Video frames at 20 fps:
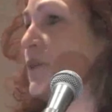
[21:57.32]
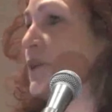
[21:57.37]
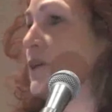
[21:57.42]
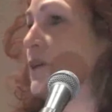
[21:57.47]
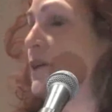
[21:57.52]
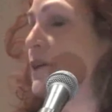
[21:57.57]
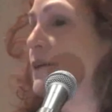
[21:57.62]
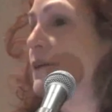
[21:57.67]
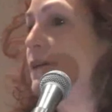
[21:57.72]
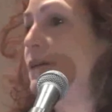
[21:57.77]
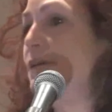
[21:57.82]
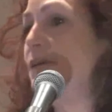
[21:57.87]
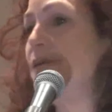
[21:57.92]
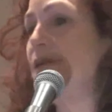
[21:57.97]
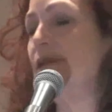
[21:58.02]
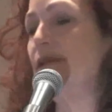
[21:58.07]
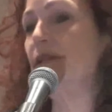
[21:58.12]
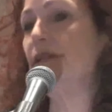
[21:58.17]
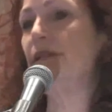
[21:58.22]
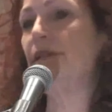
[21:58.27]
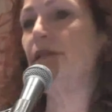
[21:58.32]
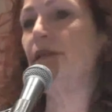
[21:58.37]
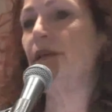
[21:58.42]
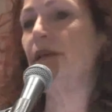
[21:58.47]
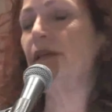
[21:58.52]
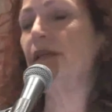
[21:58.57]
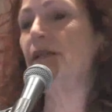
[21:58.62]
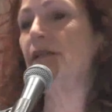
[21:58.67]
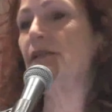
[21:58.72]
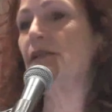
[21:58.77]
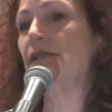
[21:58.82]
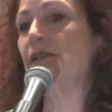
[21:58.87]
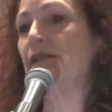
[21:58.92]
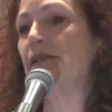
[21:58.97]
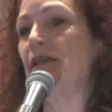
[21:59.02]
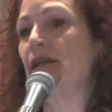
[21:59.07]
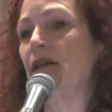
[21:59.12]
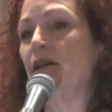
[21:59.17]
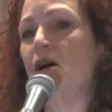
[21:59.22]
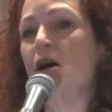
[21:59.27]
we all know that it
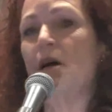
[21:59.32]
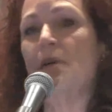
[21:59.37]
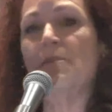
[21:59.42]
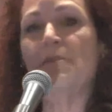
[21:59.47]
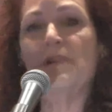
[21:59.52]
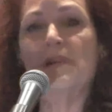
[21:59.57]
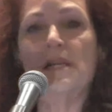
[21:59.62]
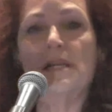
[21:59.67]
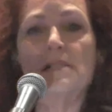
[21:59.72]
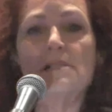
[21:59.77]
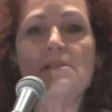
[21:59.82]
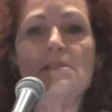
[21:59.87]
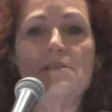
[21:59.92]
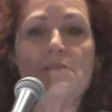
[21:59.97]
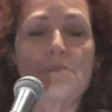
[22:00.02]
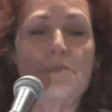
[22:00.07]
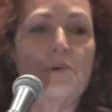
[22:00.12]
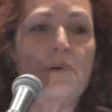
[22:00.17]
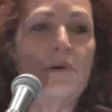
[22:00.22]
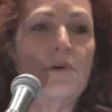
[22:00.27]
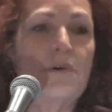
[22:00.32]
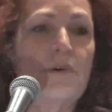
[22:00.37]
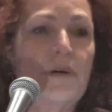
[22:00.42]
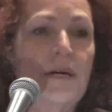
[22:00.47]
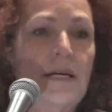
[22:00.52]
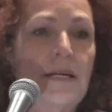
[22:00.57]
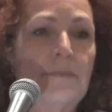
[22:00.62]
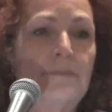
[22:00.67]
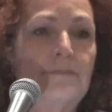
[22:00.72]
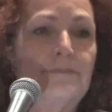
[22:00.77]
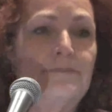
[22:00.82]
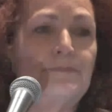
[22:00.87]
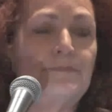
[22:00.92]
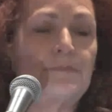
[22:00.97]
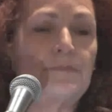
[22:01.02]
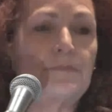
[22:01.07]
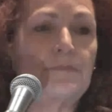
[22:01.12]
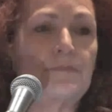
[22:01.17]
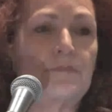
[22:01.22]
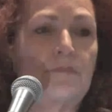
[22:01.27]
takes a comprehensive program
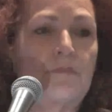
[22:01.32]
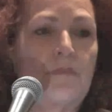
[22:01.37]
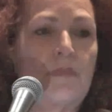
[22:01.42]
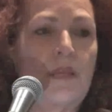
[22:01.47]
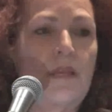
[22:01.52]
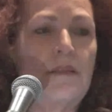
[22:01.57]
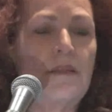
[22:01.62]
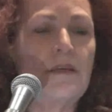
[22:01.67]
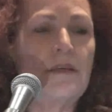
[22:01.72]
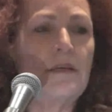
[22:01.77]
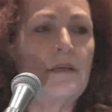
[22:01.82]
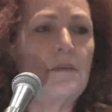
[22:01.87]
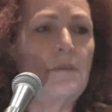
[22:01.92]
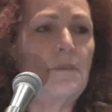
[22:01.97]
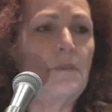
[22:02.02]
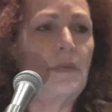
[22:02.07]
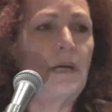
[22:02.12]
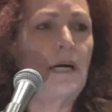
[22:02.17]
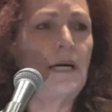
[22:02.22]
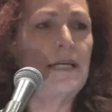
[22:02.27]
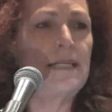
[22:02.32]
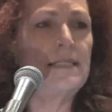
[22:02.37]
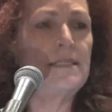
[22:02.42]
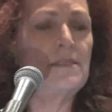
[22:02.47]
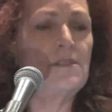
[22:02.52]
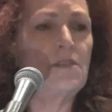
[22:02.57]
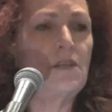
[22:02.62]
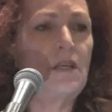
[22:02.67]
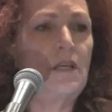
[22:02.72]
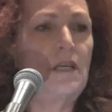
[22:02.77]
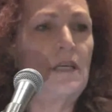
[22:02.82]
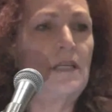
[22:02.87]
that combines